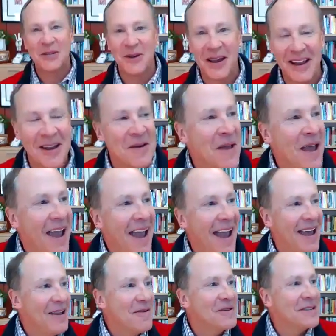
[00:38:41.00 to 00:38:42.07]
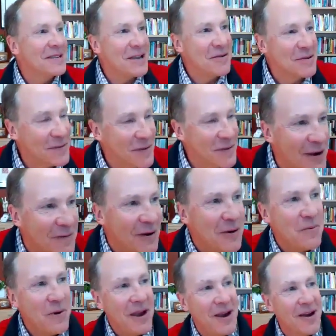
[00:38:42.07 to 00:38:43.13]
screen, and it was very, very
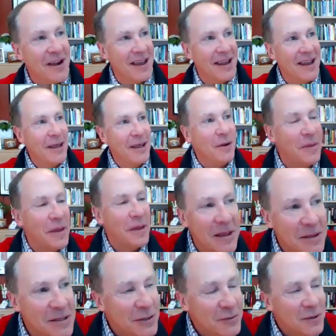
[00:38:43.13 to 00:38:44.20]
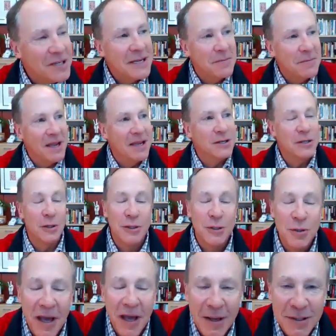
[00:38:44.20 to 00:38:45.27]
weird. And that's interesting because in
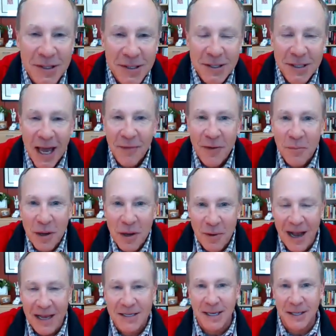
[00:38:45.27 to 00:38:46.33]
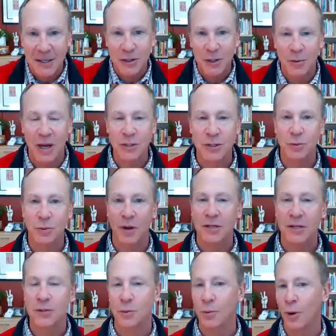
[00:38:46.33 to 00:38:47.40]
2007 we were asking these questions: what
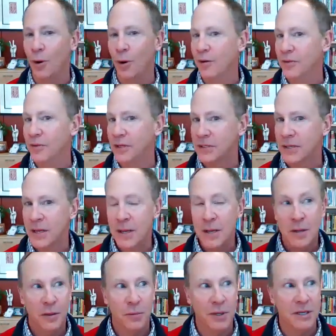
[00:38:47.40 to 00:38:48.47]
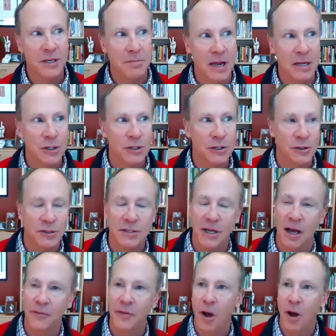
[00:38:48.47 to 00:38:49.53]
is the role of this three-dimensional
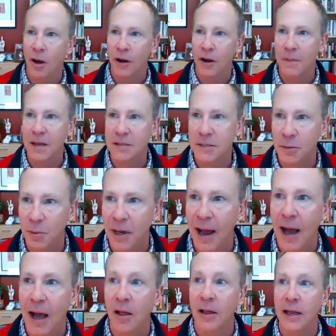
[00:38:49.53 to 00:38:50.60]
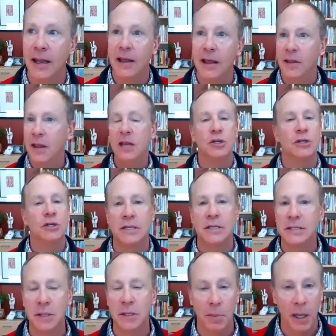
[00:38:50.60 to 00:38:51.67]
stuff and augmented reality? And then it just
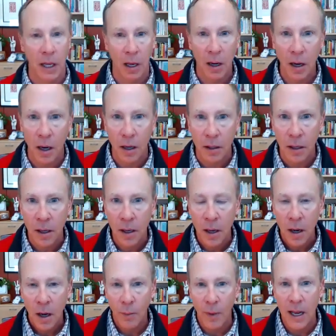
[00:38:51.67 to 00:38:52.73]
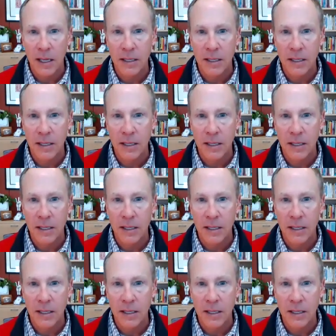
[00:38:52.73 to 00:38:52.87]
disappeared. Right?